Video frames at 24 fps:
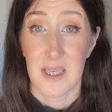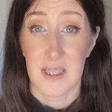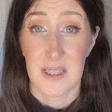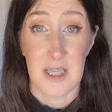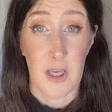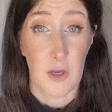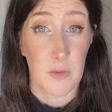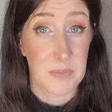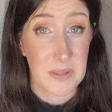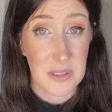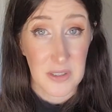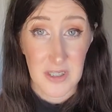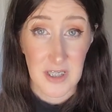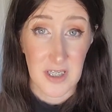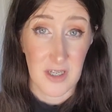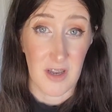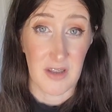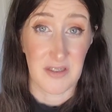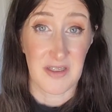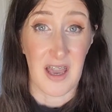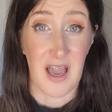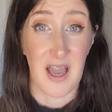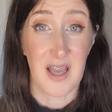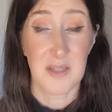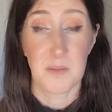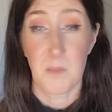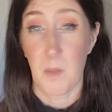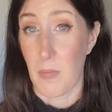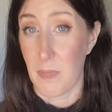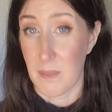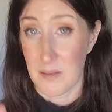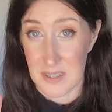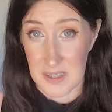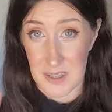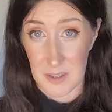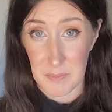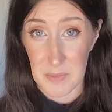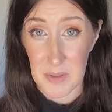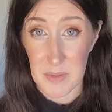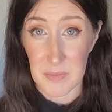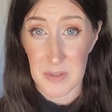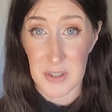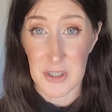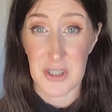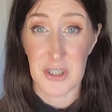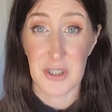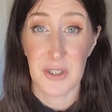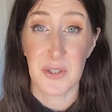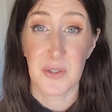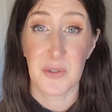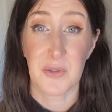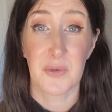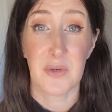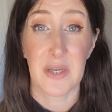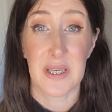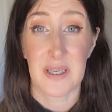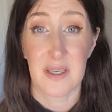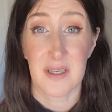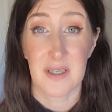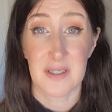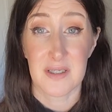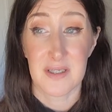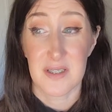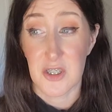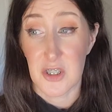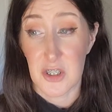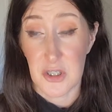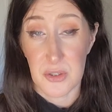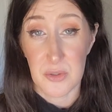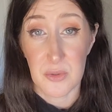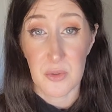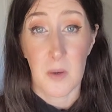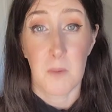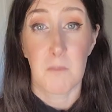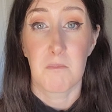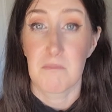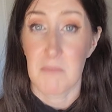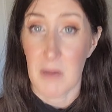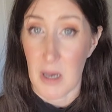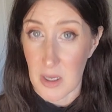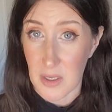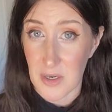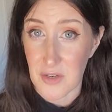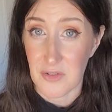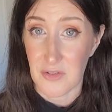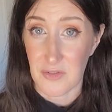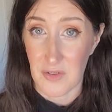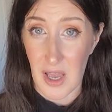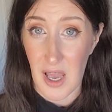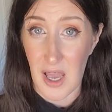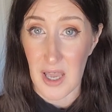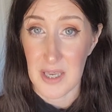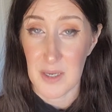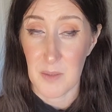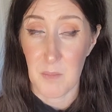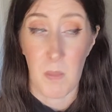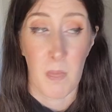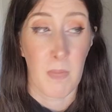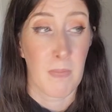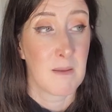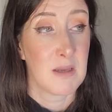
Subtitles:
Now, building on that, tip number two is to modify.